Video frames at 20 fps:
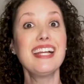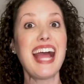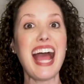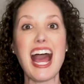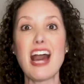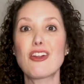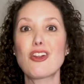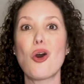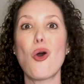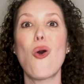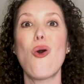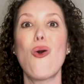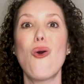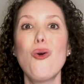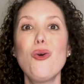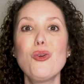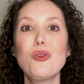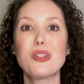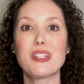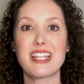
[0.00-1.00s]
how to
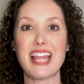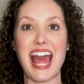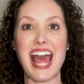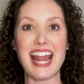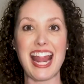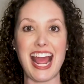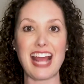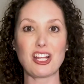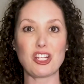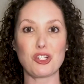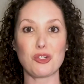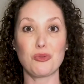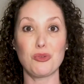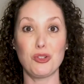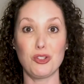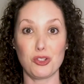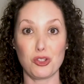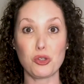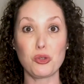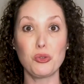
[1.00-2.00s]
hold that
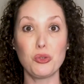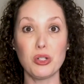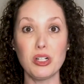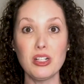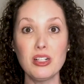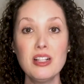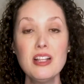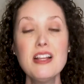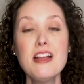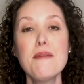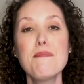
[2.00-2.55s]
actual tool,